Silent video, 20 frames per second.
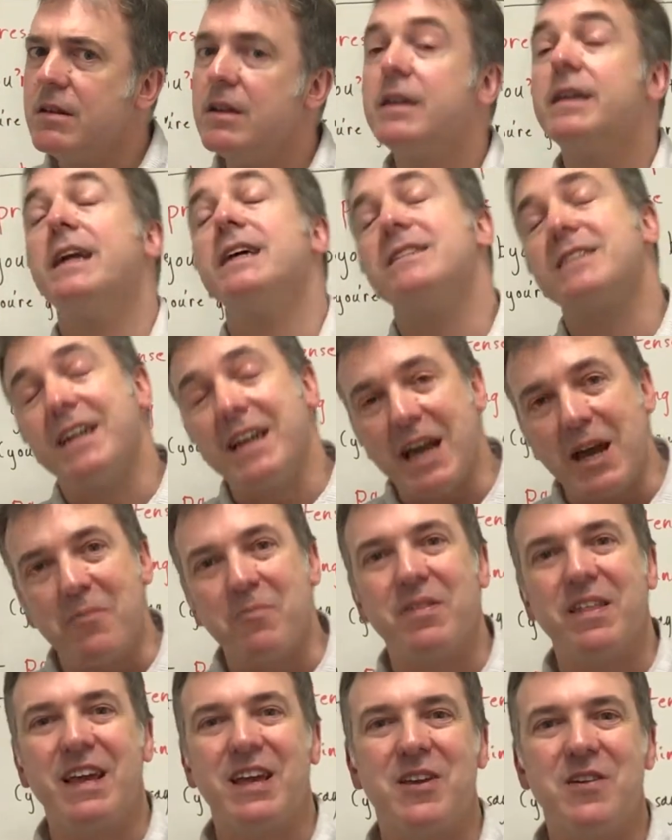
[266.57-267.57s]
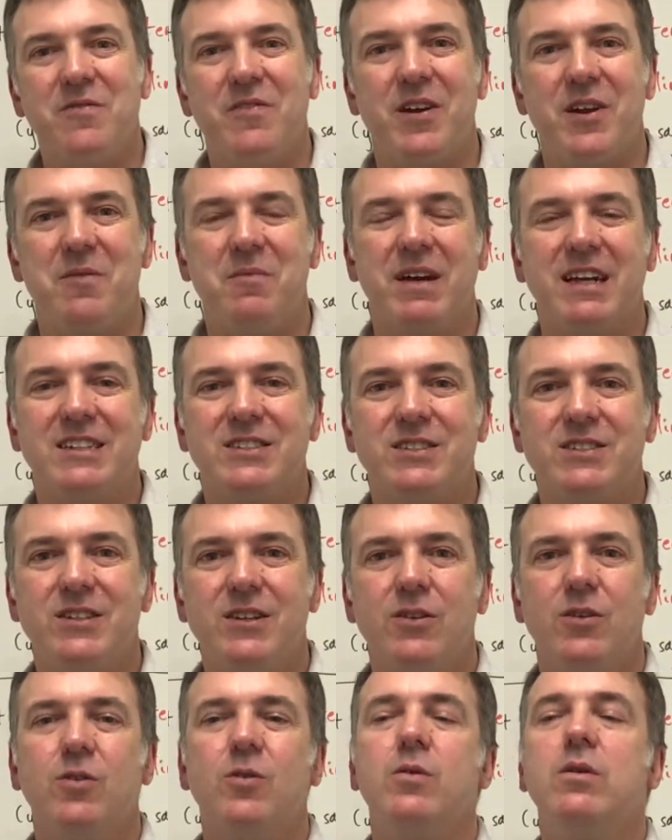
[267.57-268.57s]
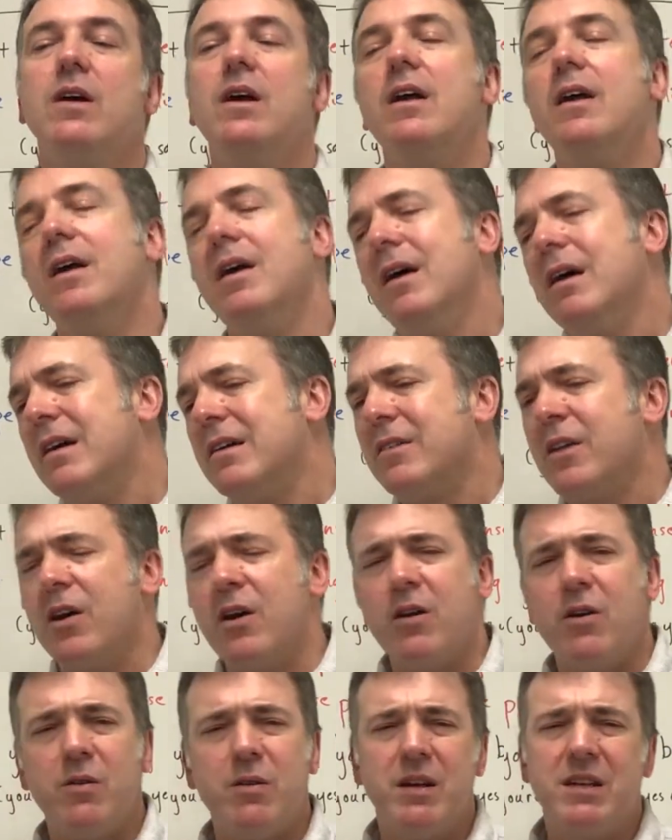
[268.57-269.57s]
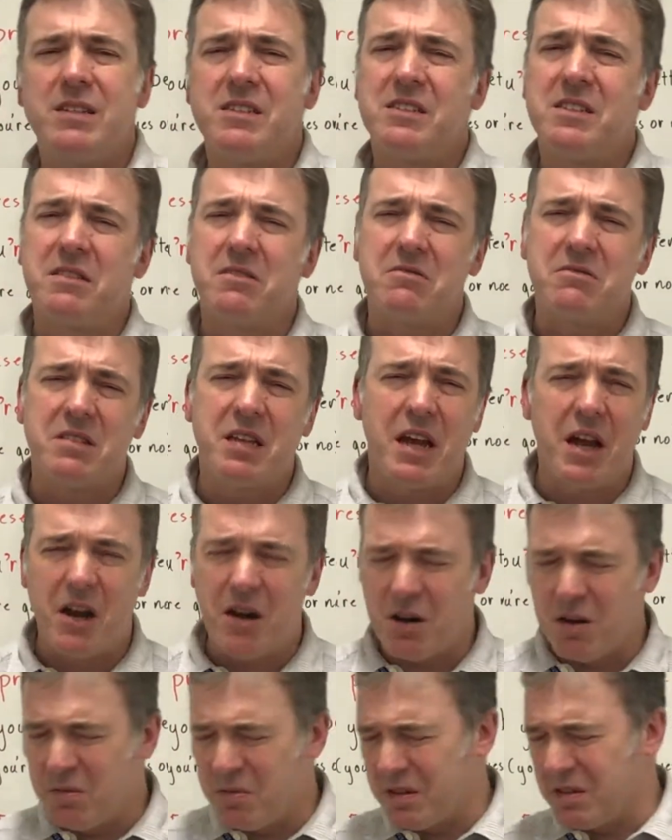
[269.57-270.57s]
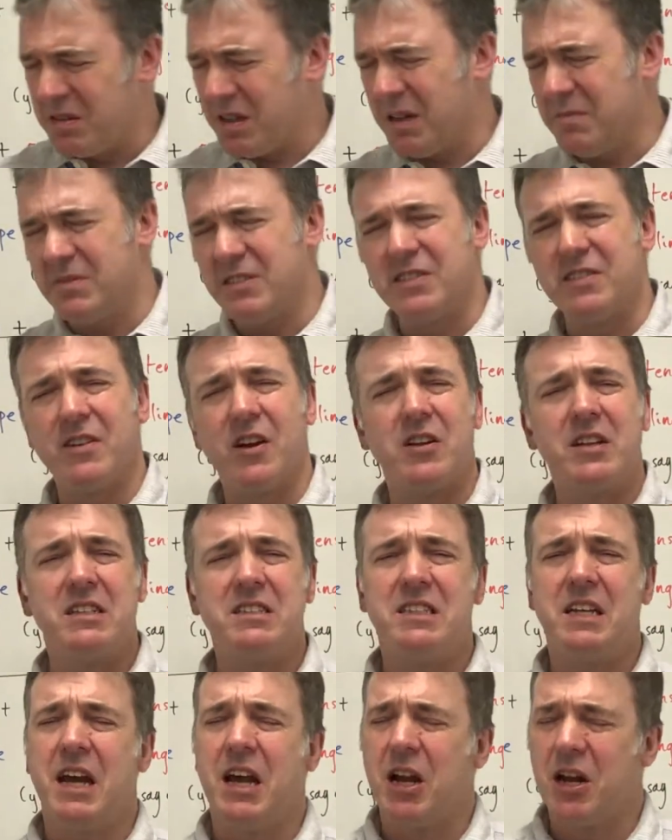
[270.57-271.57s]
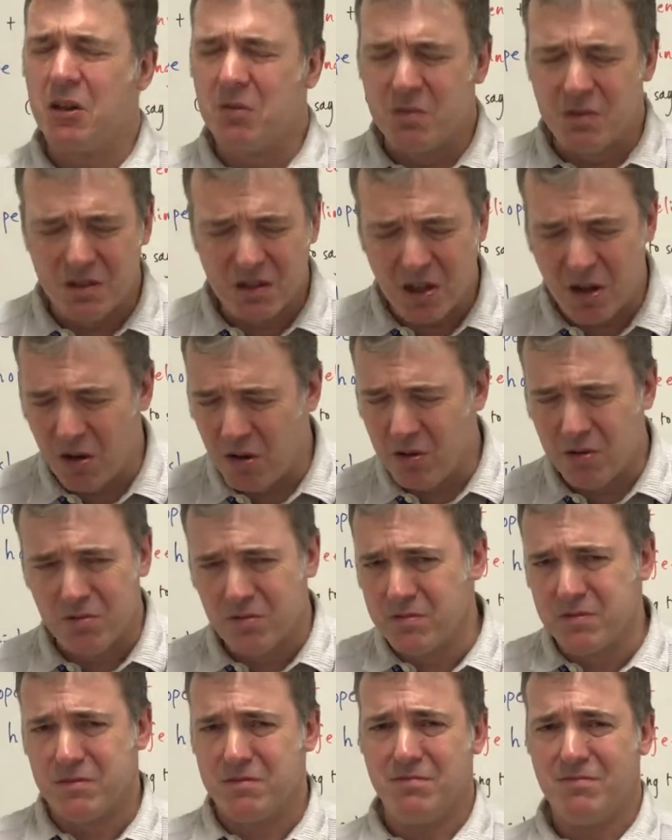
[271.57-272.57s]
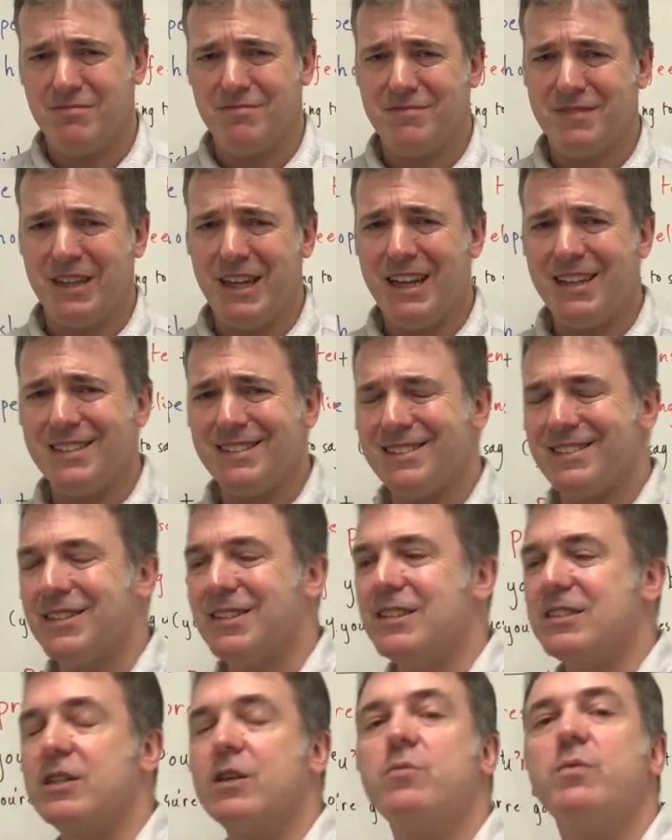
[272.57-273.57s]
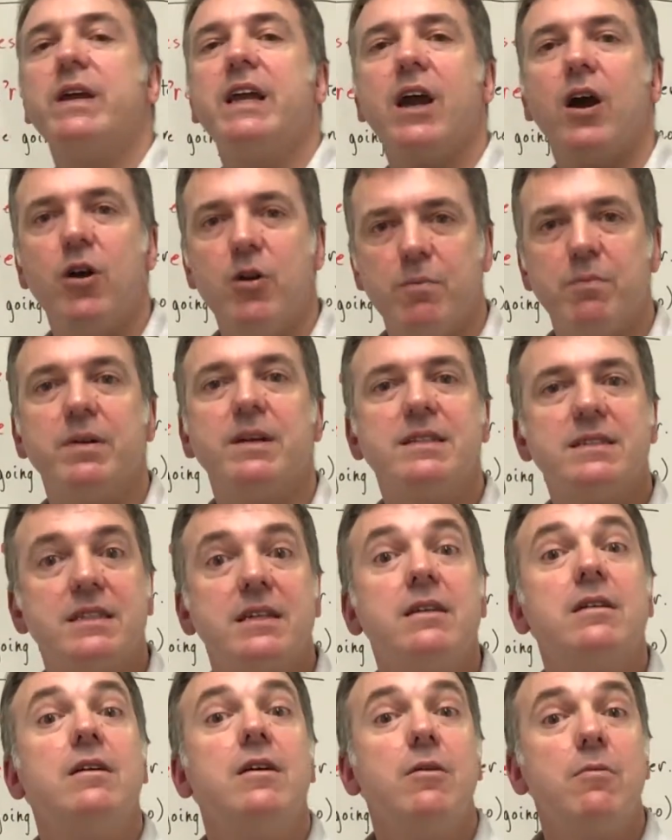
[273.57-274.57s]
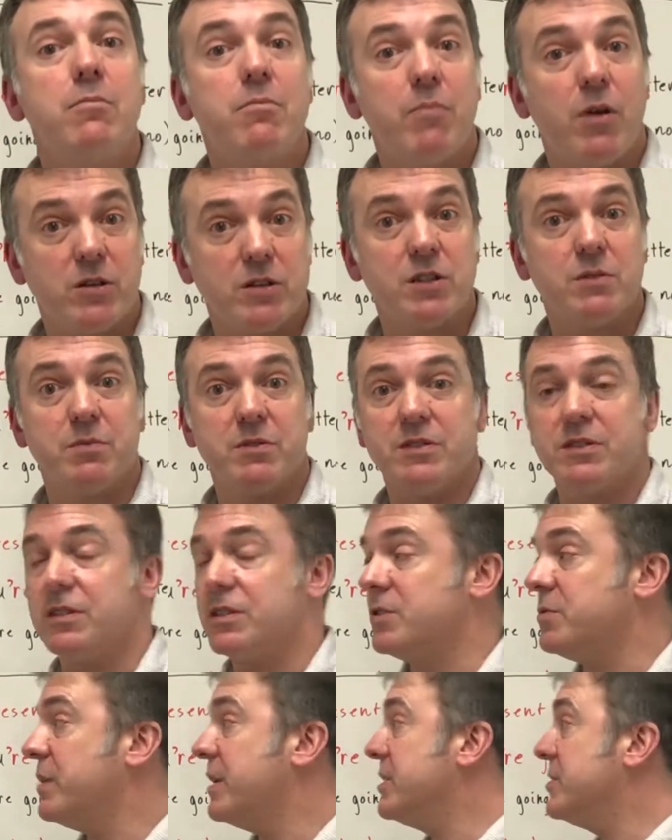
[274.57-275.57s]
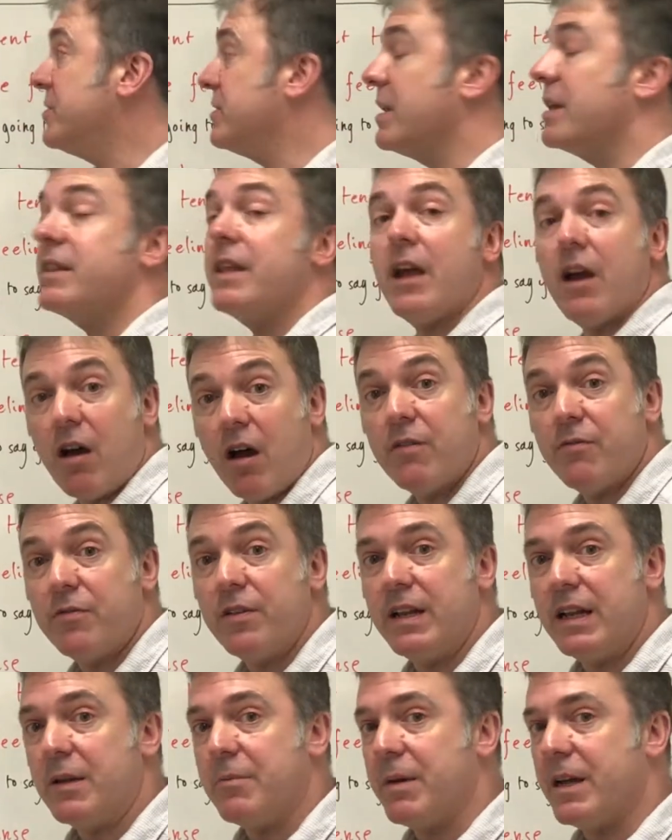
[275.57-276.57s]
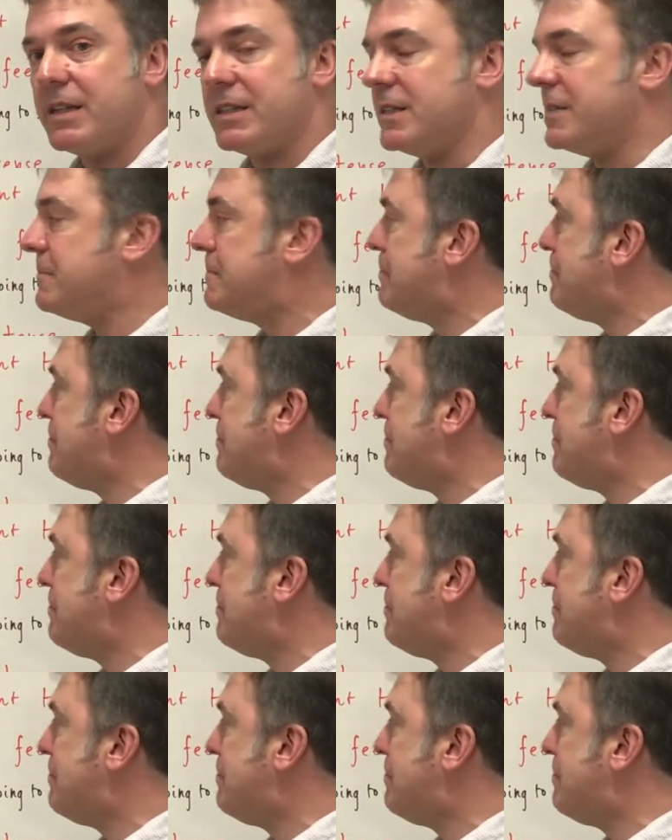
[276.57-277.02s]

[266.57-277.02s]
Yes, I am, thank you very much. Or, no, still terrible, I've still got a terrible cold. Okay, so we hope it's a possible situation that they are feeling better.